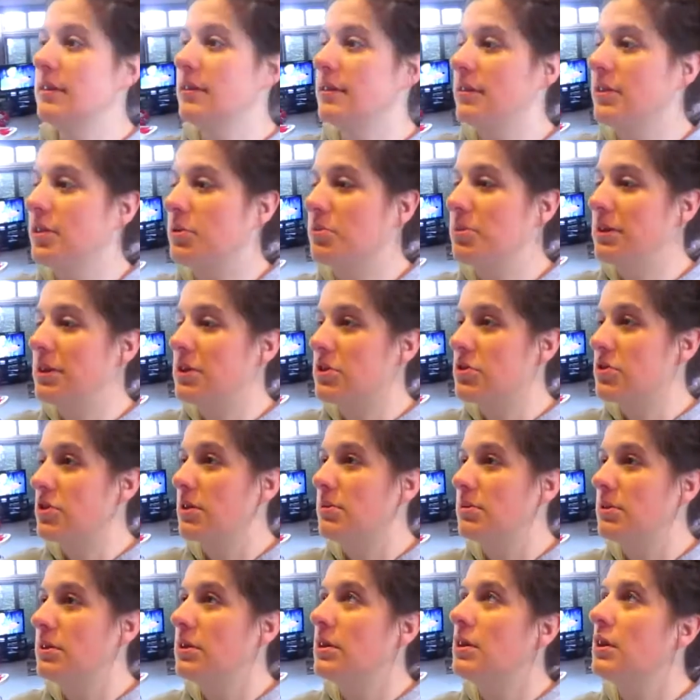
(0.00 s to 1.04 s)
They'll be in
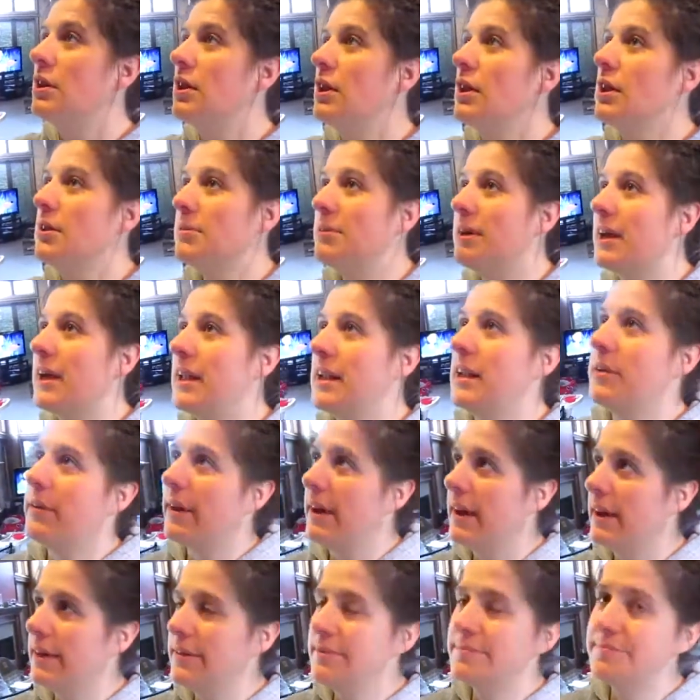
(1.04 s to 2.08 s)
trouble. But
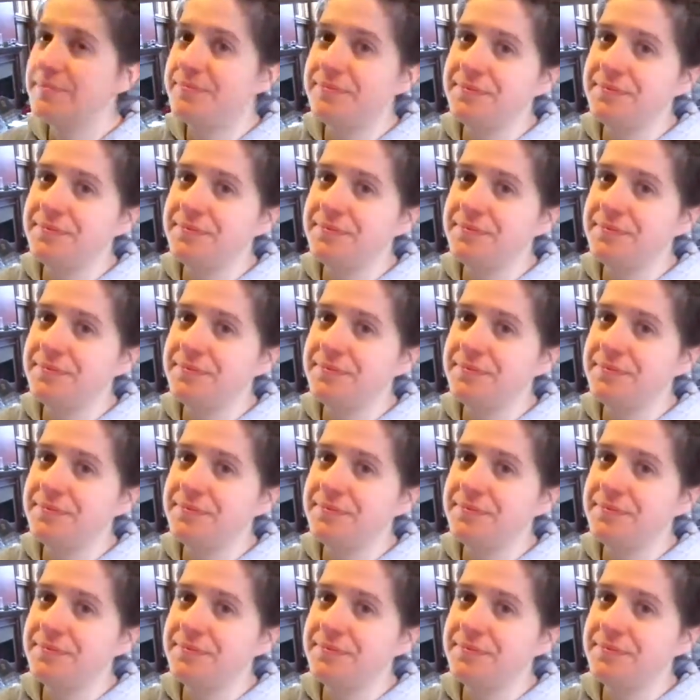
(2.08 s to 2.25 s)
anyway,